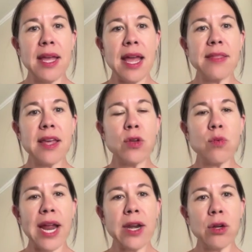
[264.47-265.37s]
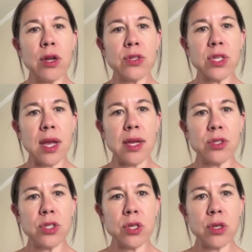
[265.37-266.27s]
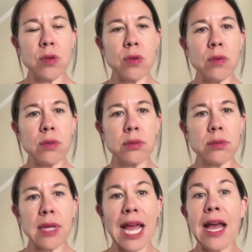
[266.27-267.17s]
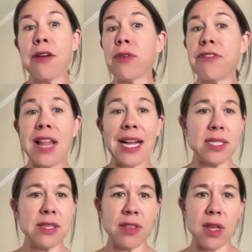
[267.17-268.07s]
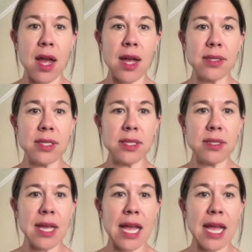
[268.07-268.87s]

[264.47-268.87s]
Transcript: and then the writer goes on to have reflective thoughts,